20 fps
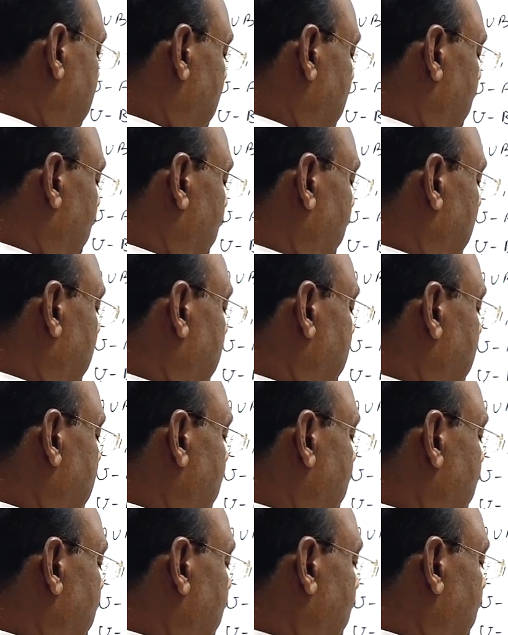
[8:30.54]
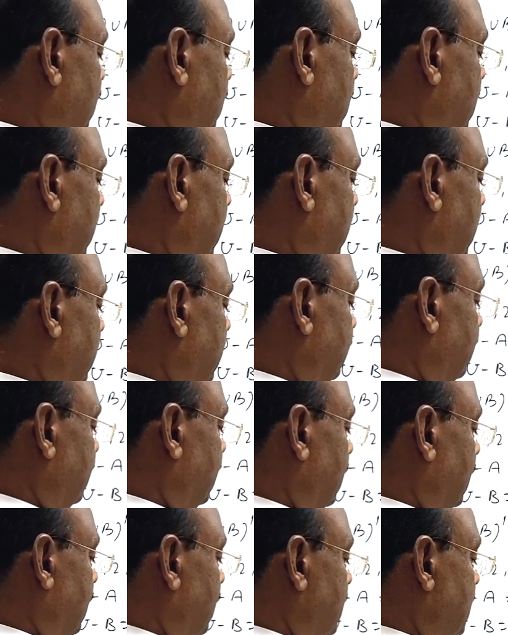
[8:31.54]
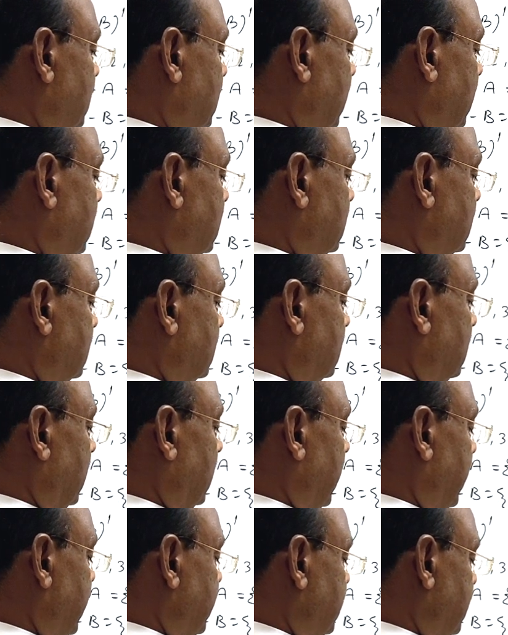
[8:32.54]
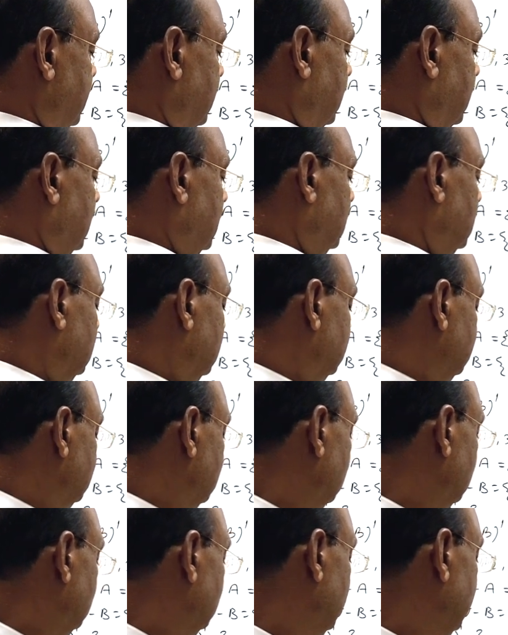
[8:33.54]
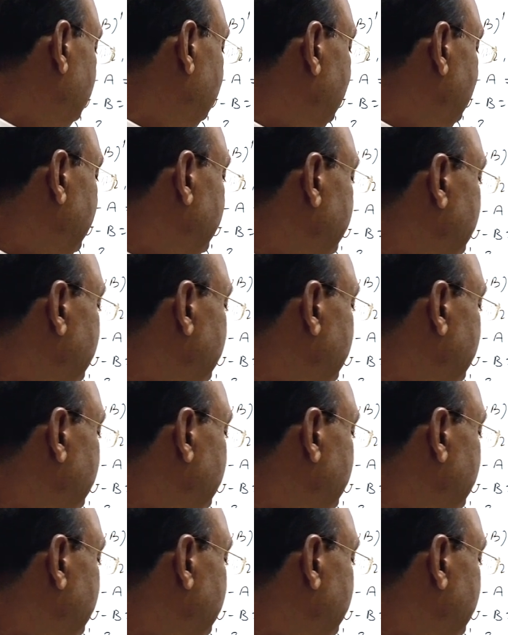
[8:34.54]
1, 2, 3, 4, 6, 8. So remaining